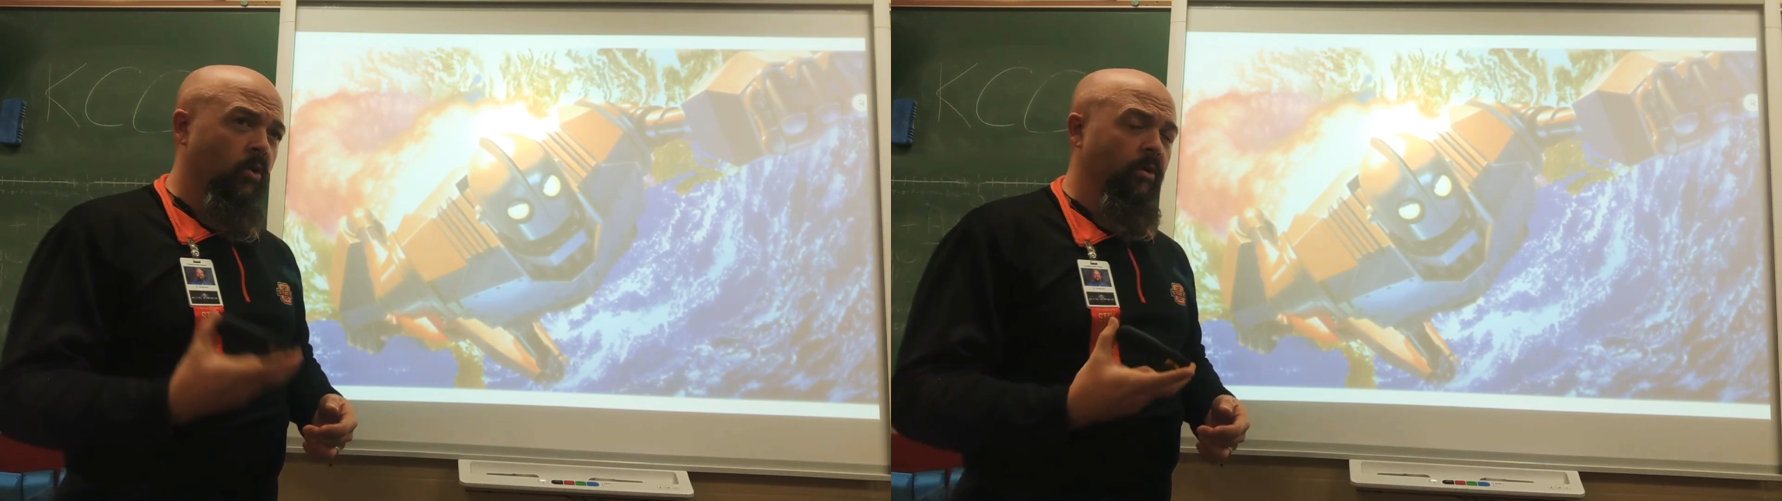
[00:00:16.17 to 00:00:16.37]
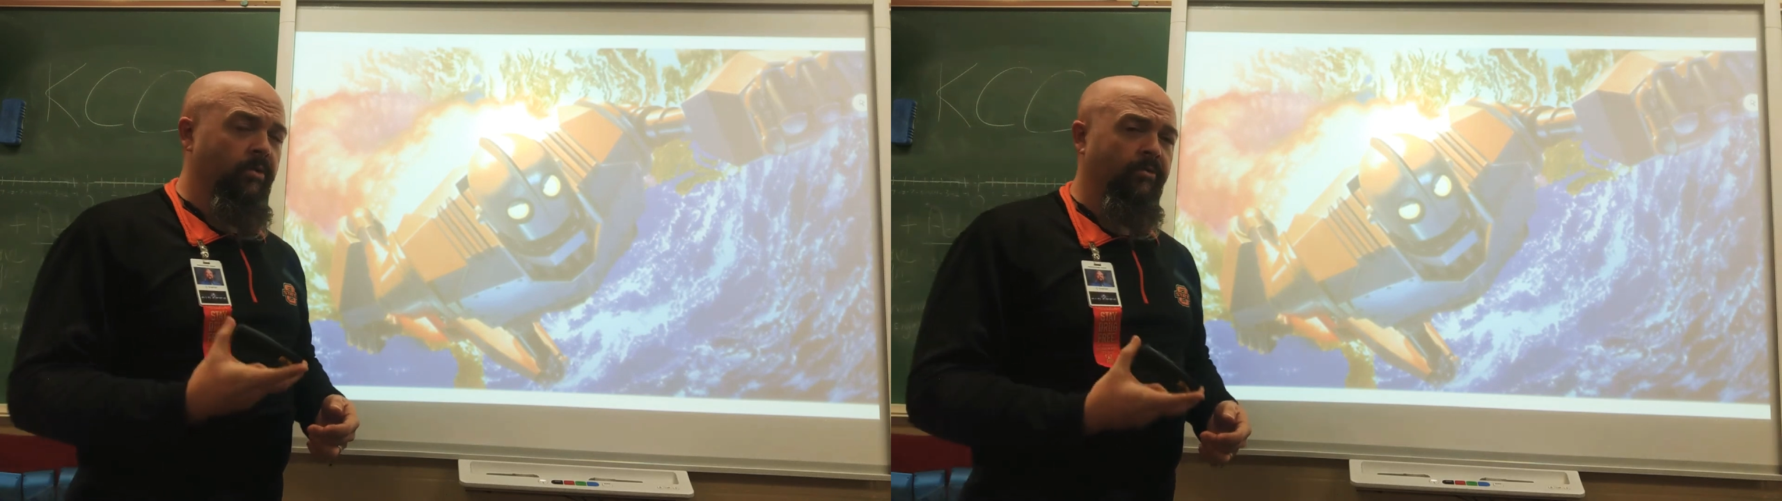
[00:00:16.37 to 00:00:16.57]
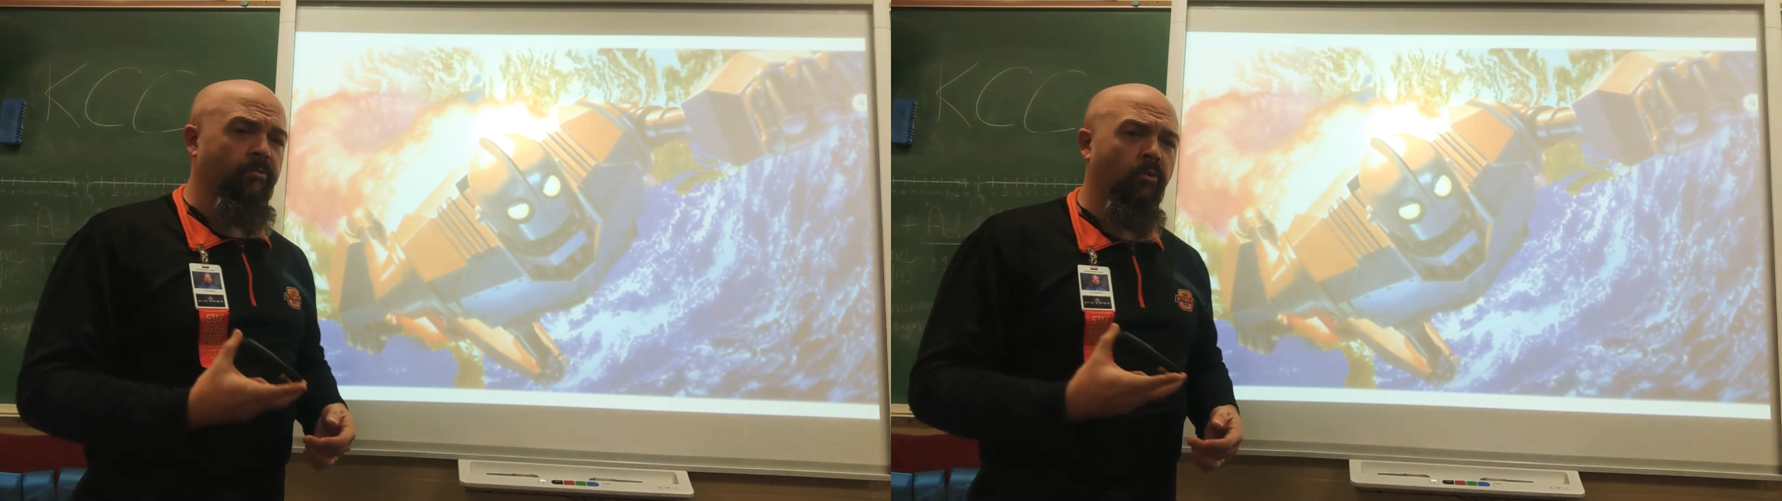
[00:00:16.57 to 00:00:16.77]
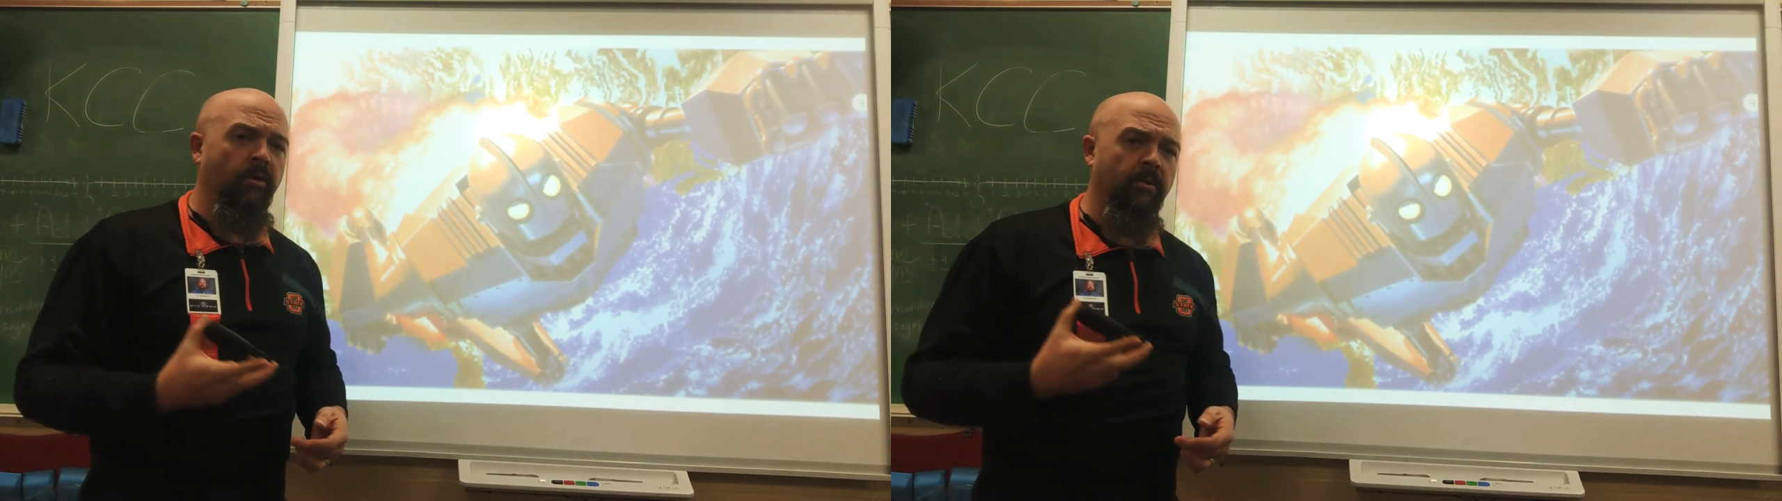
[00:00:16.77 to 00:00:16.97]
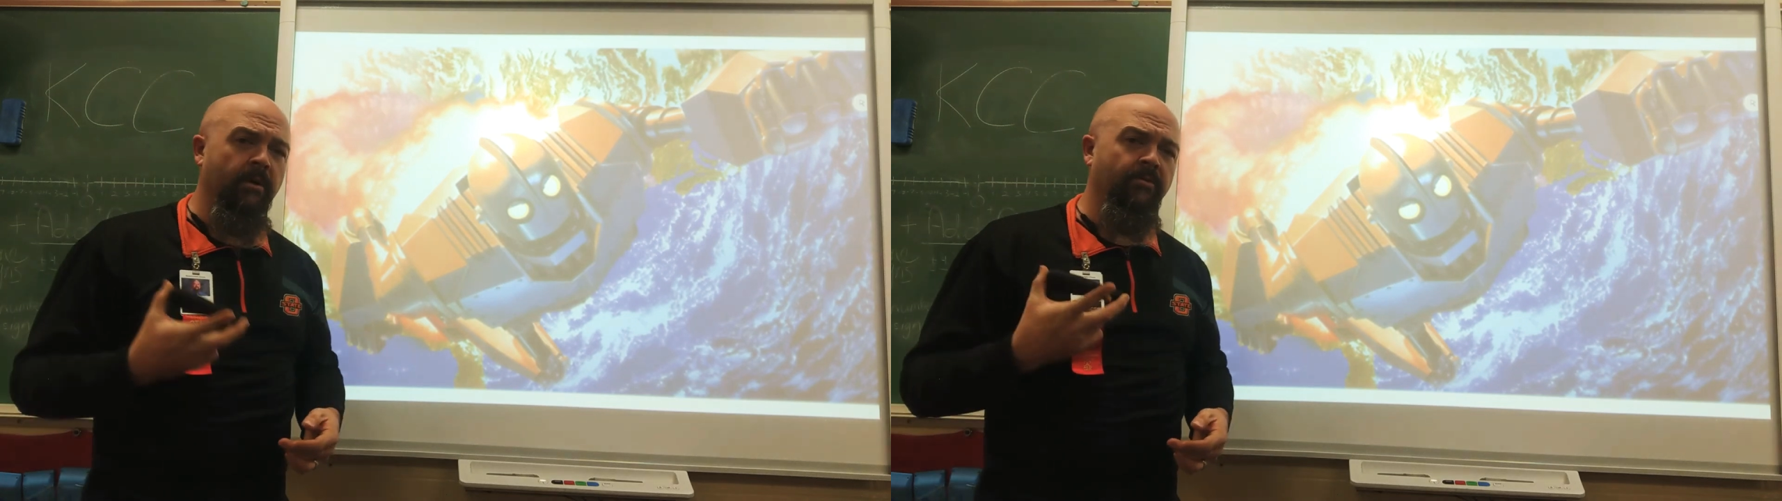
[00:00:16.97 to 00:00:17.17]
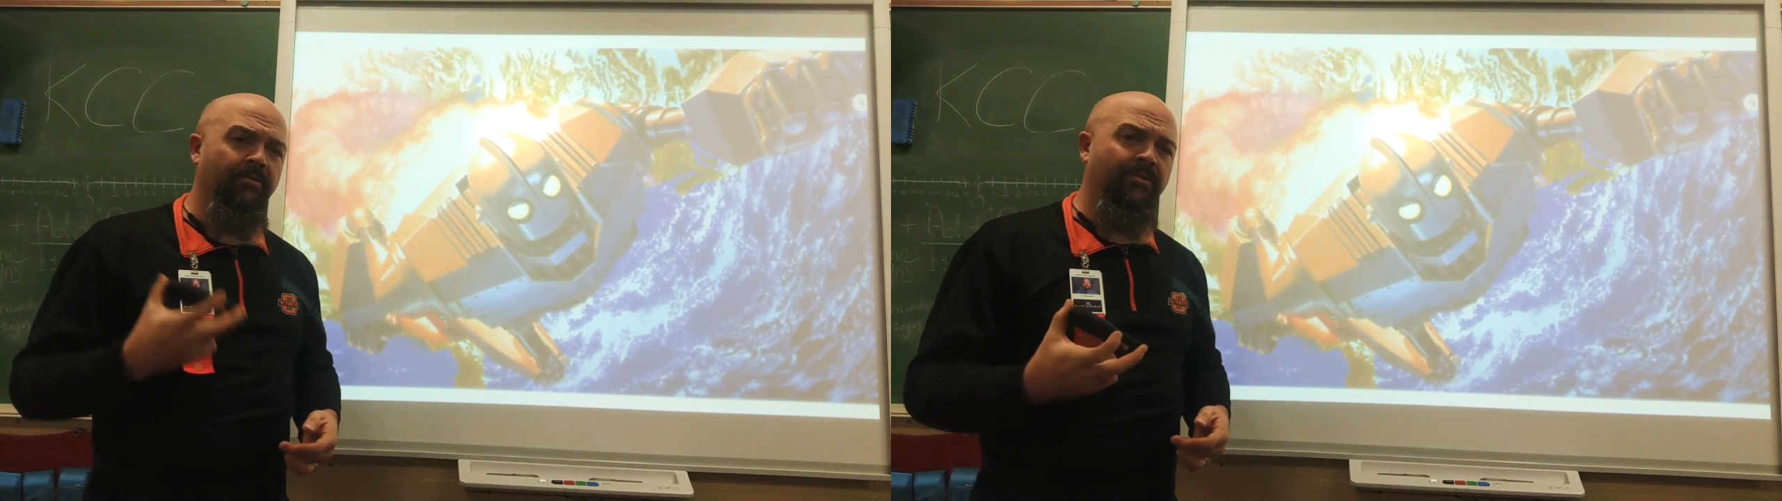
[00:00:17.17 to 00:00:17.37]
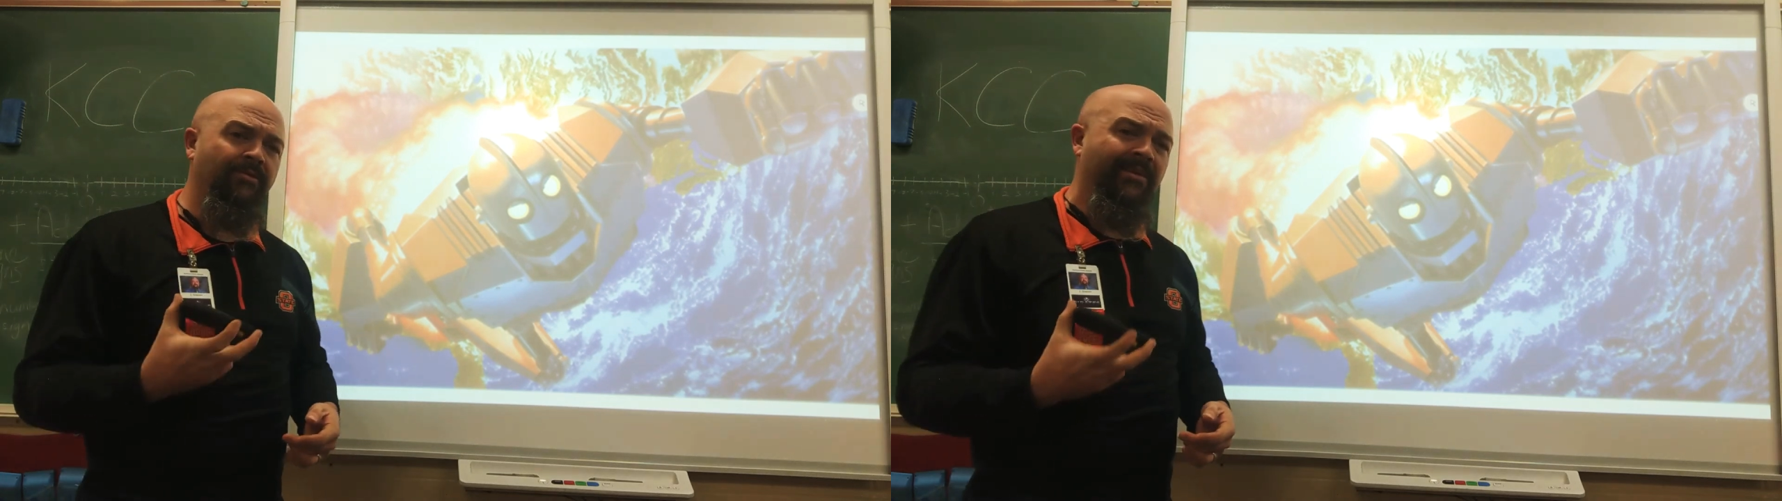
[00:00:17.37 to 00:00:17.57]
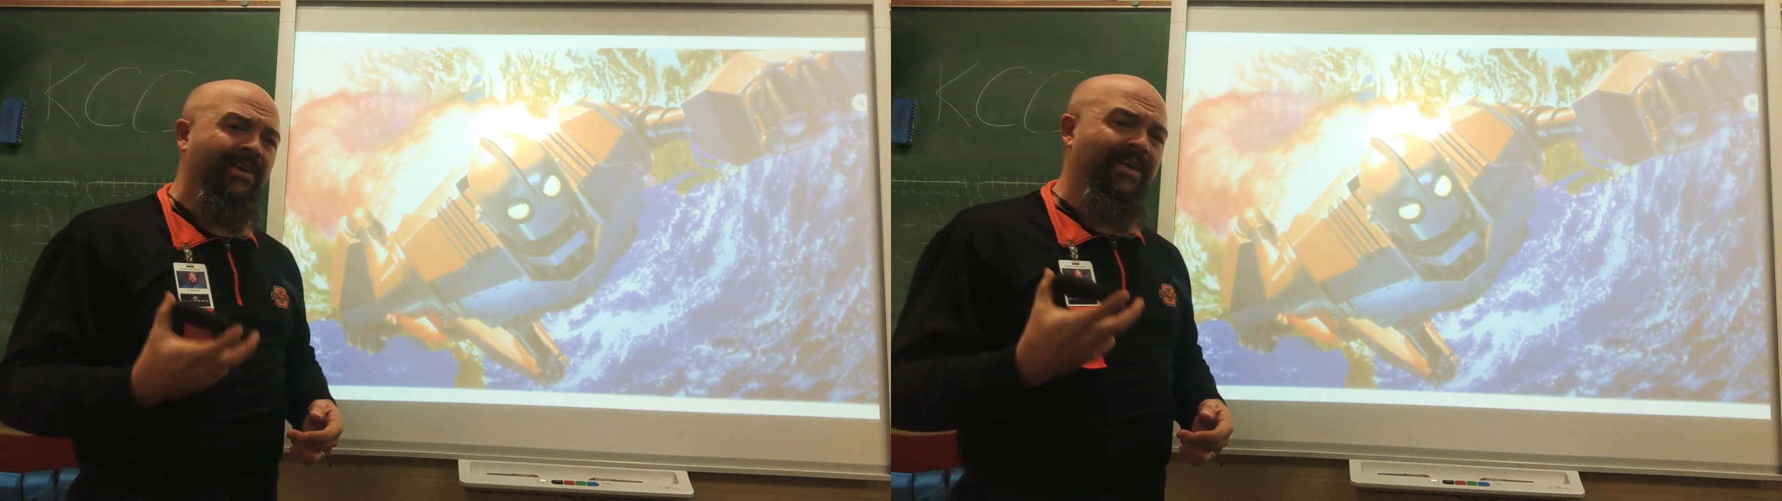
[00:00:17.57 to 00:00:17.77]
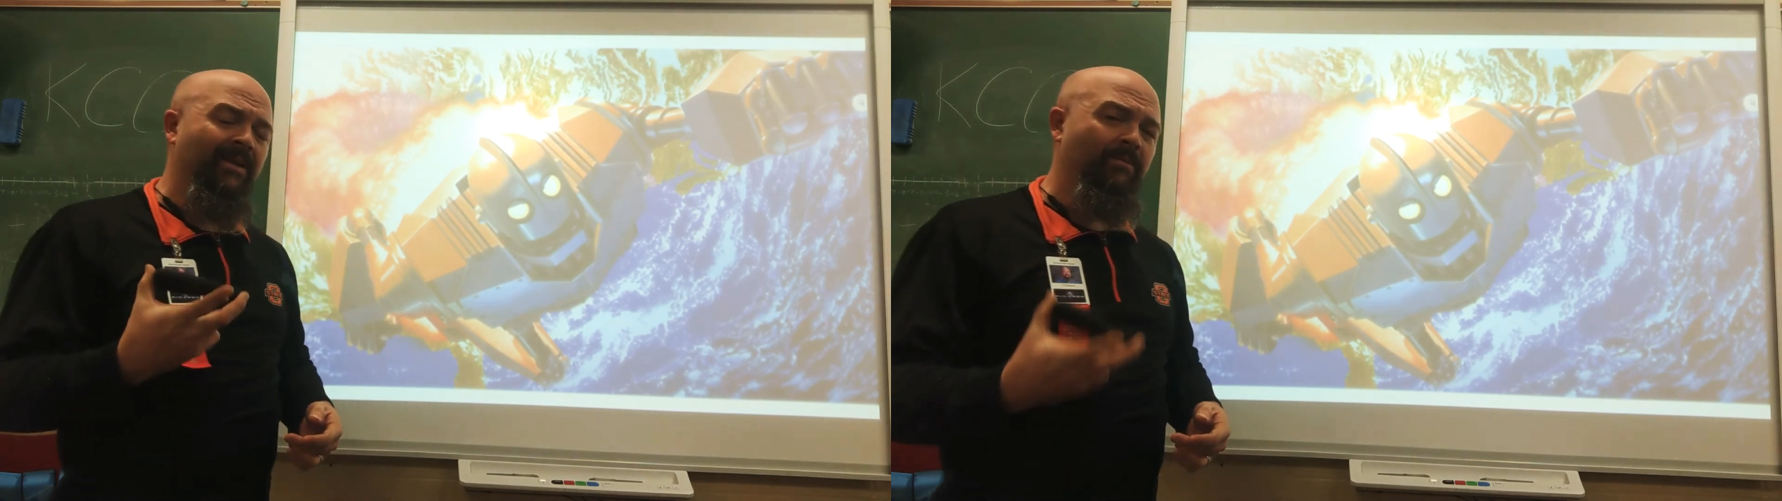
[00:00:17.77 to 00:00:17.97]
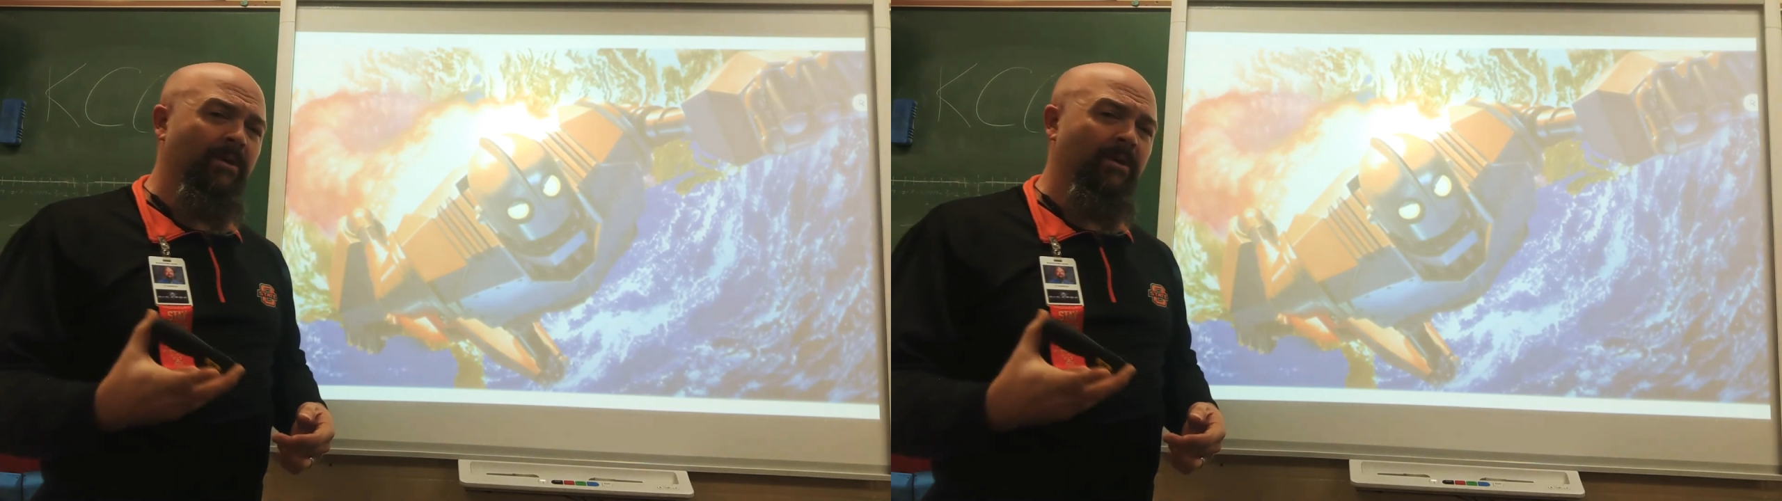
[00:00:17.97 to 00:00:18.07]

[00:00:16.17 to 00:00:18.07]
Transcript: early this morning, about 15